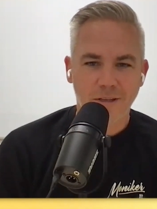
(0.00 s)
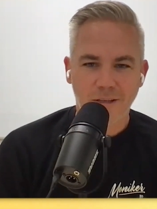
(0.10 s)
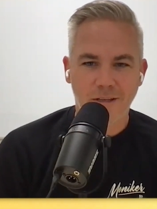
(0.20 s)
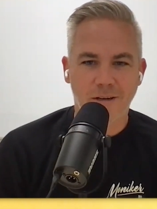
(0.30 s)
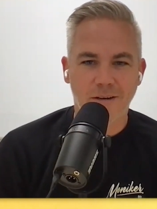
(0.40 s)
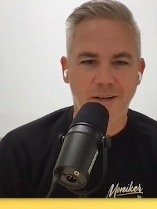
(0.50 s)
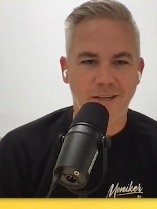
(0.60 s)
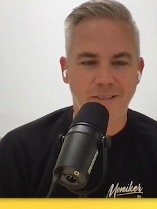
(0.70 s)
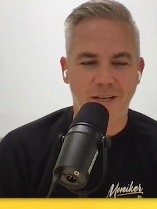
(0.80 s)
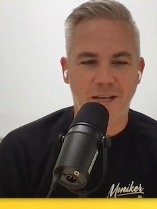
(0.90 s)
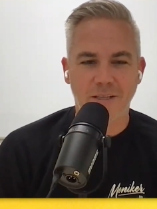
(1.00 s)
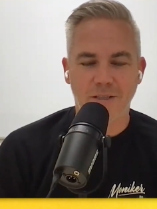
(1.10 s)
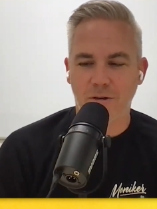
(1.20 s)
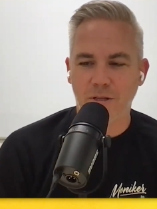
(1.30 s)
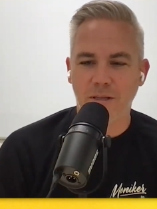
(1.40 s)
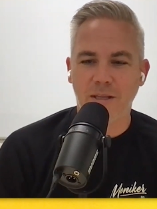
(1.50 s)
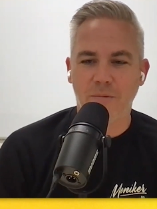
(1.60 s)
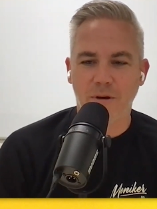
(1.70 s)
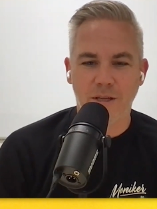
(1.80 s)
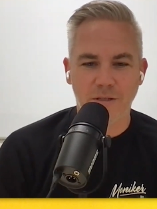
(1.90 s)
and it's like, and so then
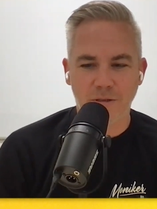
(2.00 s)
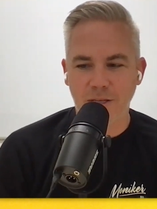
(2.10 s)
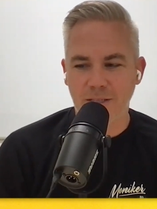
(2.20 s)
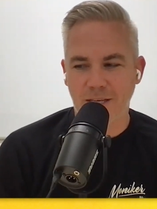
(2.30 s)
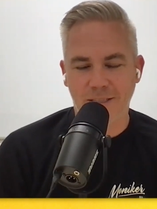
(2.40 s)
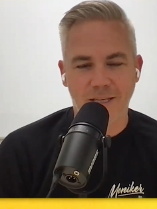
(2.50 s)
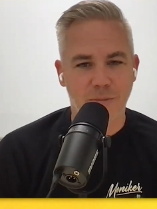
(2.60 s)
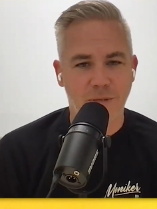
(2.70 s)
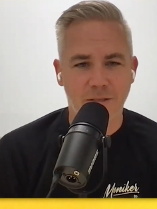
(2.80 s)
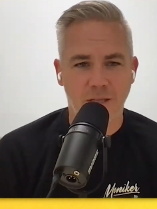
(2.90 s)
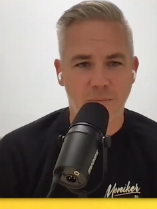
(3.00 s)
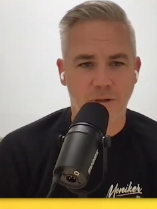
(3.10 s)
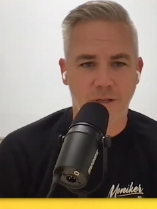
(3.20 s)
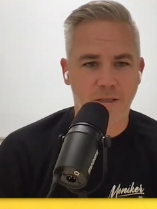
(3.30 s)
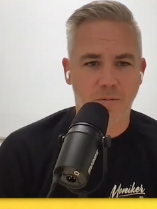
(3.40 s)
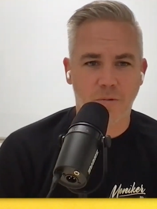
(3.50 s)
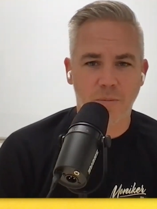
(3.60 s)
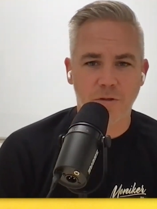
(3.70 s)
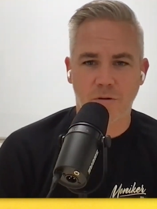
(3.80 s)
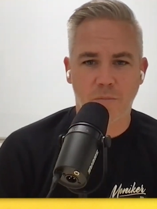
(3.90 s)
what do? They take that space and they put like one
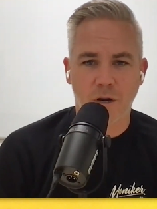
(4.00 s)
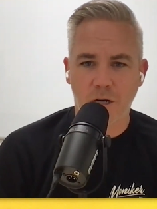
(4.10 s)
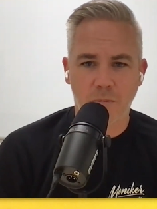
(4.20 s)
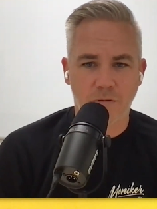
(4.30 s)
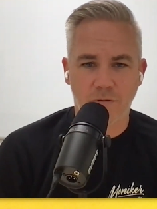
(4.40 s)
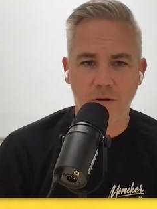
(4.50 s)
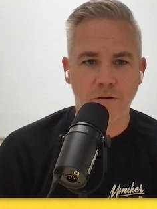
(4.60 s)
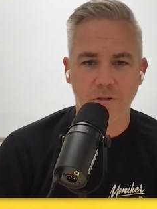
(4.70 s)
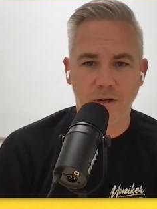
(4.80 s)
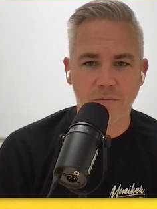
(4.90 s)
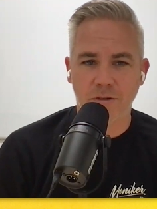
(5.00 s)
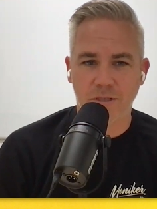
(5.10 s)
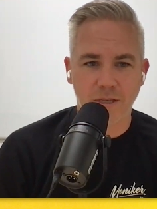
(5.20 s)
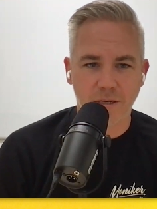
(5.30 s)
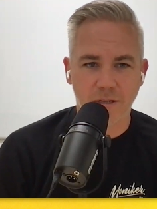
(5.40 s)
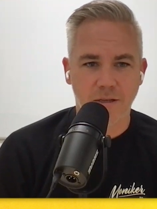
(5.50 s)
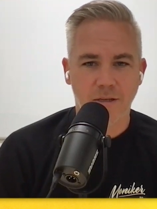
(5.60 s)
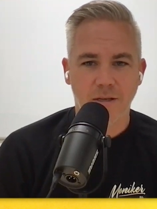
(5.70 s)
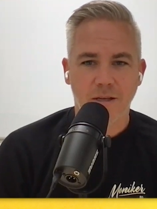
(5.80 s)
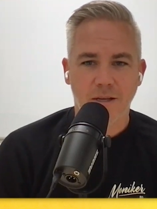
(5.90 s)
of the most remarkable photos you've ever seen.
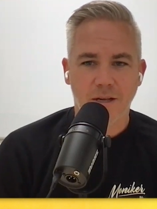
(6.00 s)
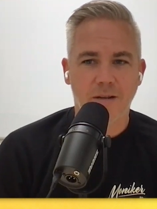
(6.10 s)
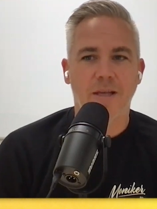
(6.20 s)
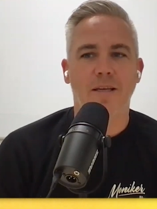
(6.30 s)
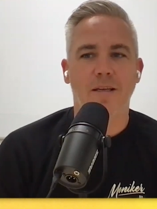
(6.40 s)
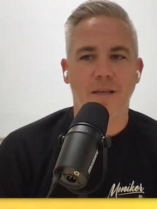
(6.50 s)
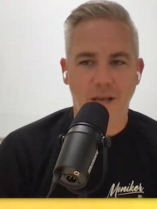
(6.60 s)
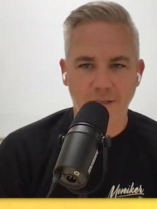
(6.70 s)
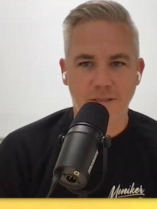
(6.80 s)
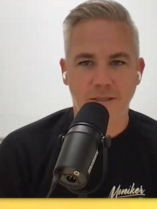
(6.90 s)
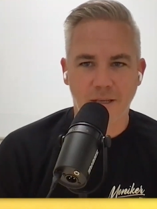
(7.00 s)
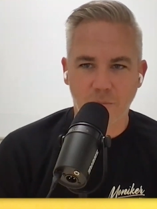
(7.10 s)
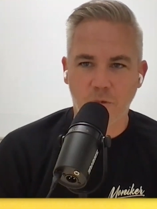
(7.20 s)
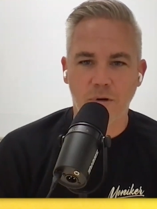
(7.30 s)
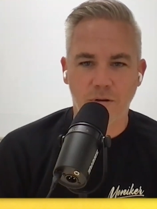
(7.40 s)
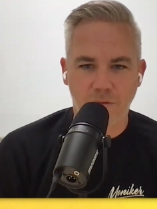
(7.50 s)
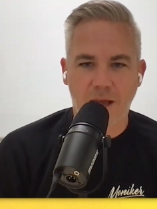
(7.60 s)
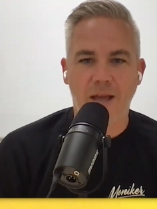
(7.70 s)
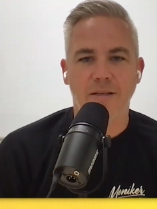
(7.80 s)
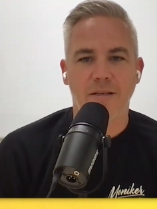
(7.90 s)
And you're like, yes, like more of
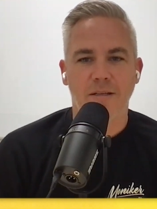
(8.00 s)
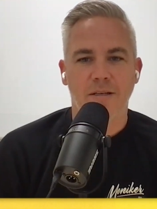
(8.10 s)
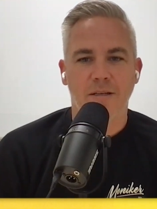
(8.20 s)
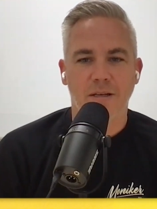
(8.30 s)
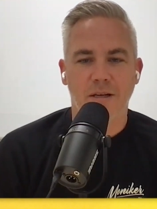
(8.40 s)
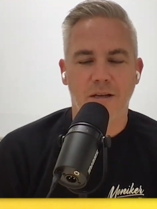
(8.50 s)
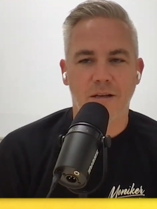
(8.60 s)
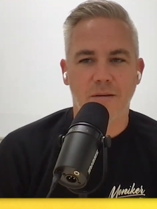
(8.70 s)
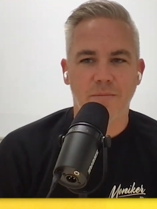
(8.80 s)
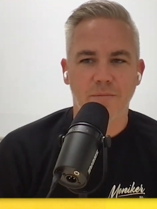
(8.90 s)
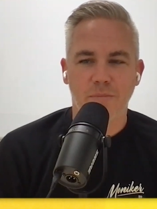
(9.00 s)
that. That